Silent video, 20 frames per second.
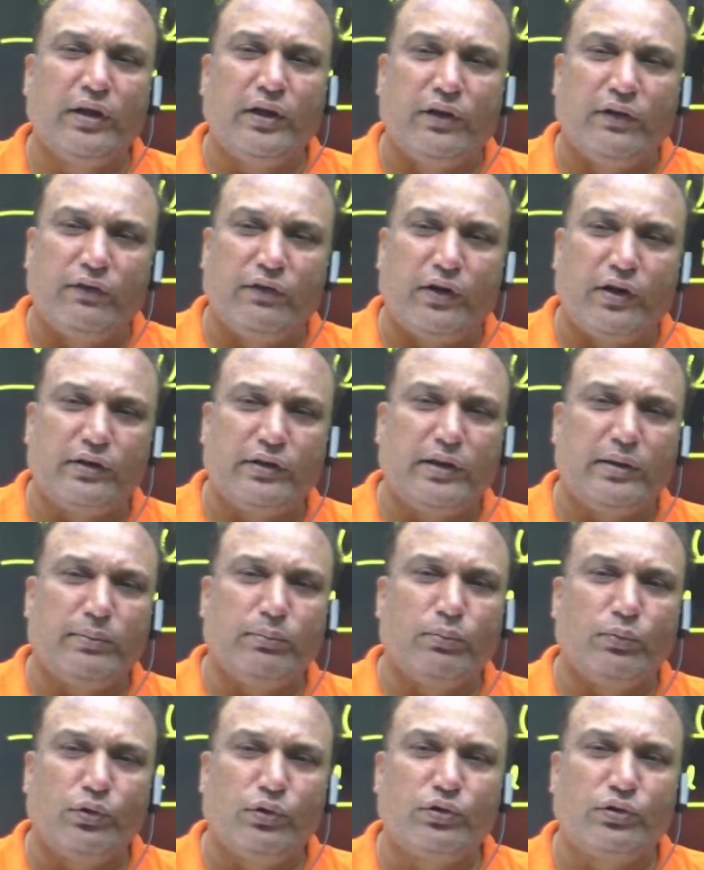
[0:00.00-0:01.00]
for the
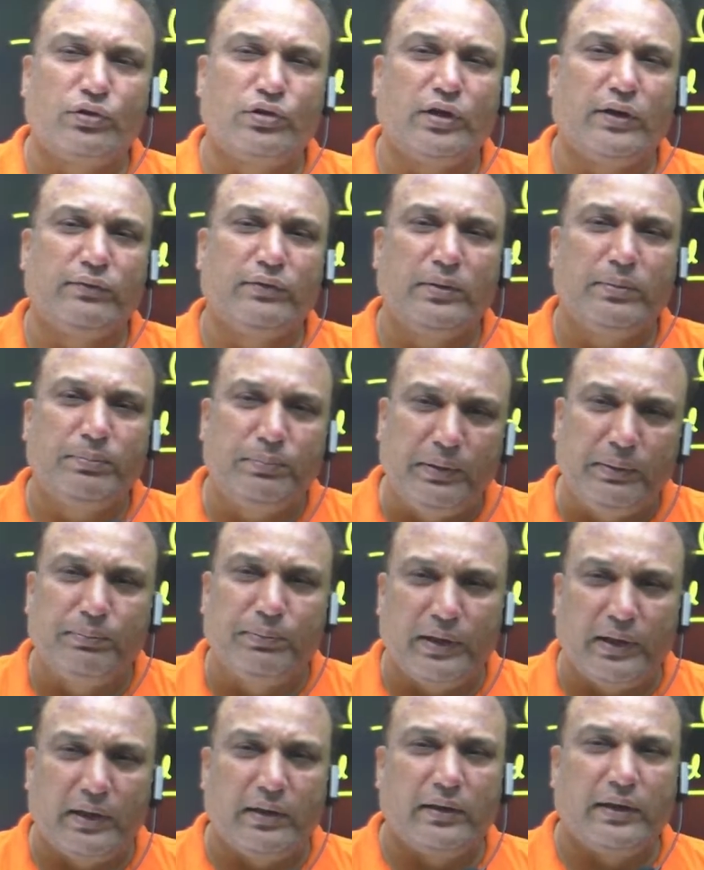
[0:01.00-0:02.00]
most of the
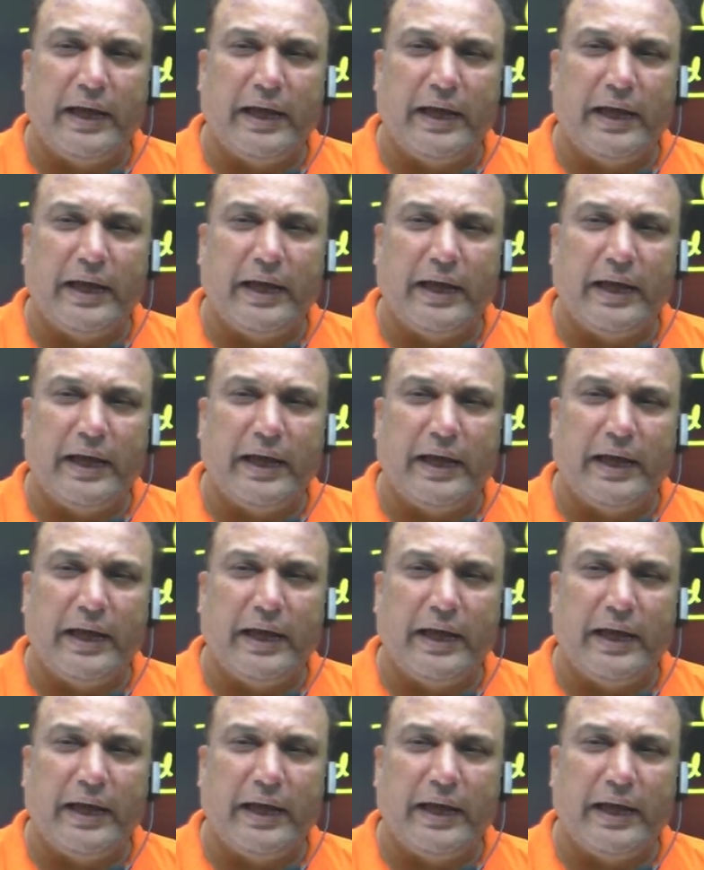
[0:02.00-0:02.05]
people,